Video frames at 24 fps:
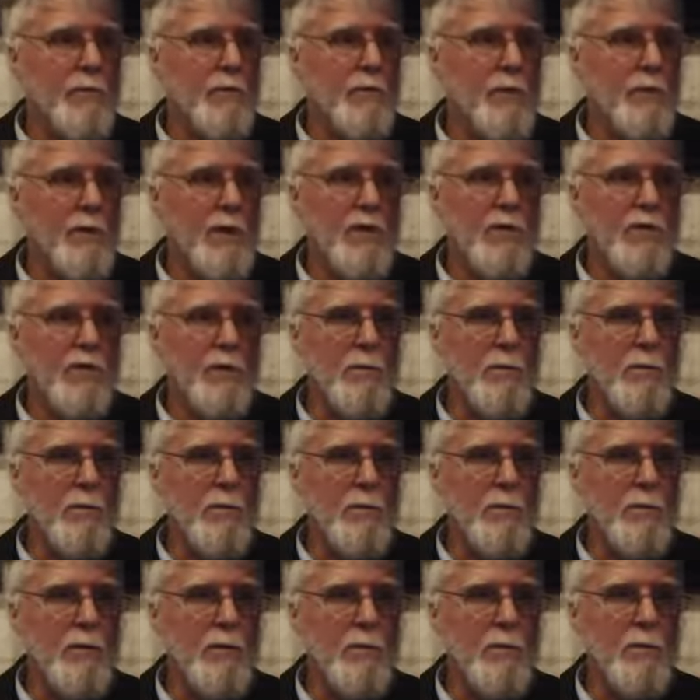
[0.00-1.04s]
So that's
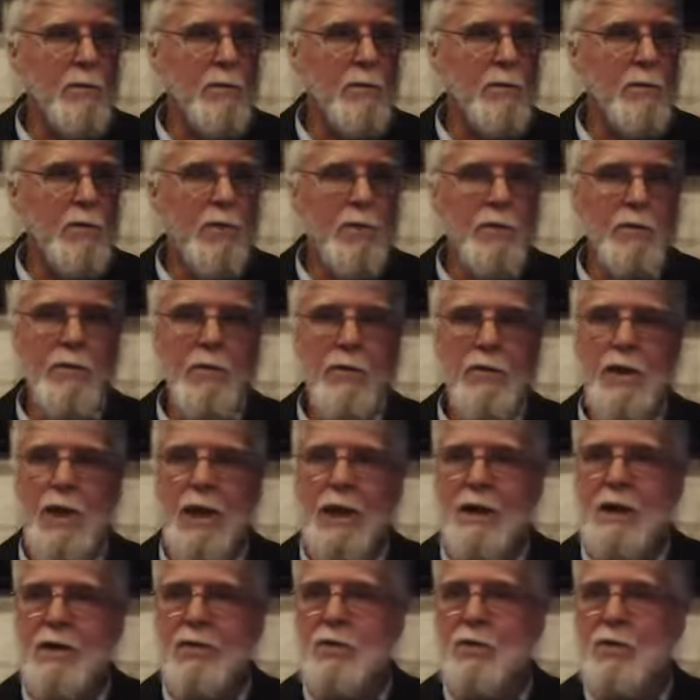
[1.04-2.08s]
so the
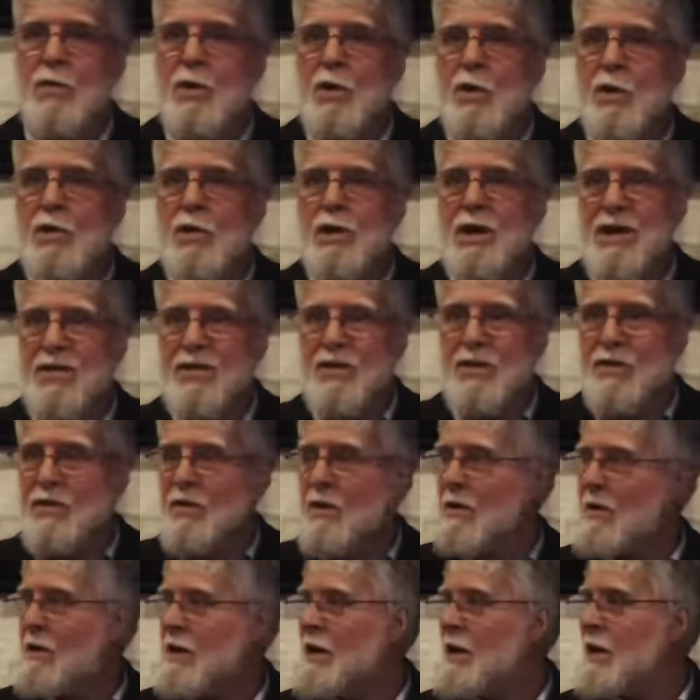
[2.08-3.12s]
Hadith do not
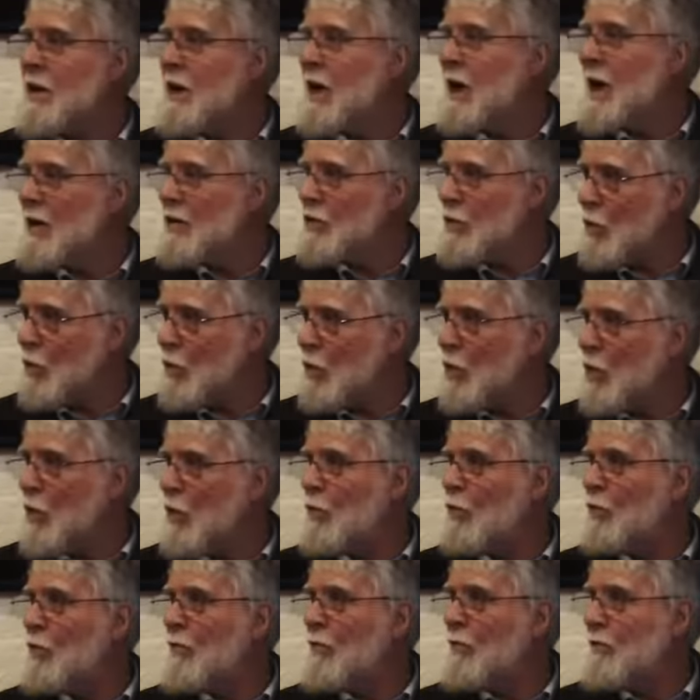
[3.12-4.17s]
necessarily at
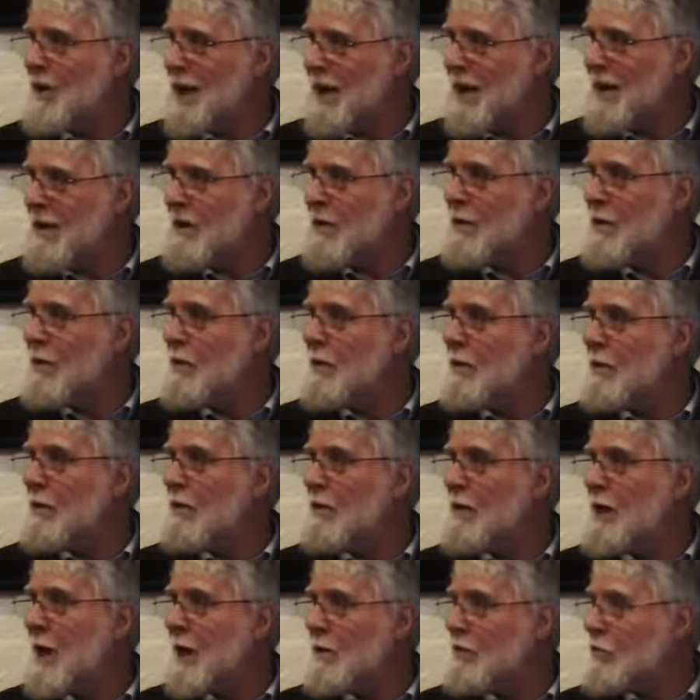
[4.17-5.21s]
all reflect
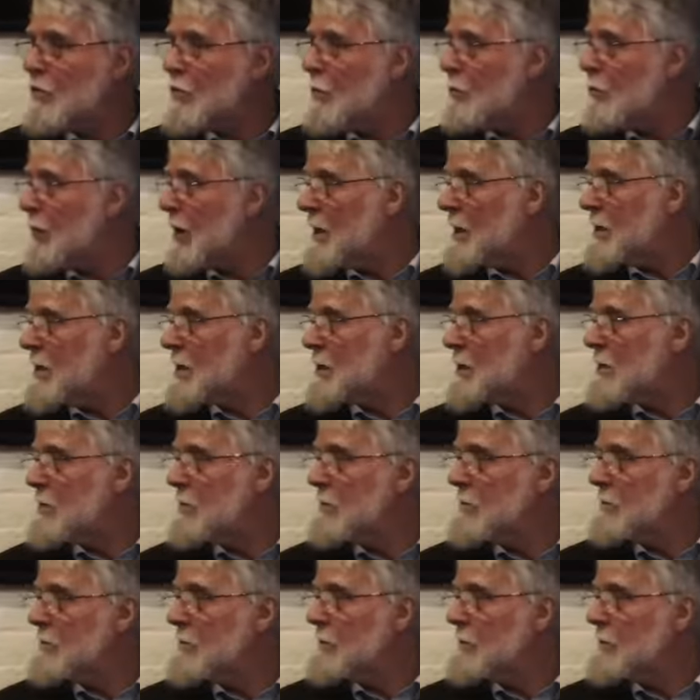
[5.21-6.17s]
the actual practice,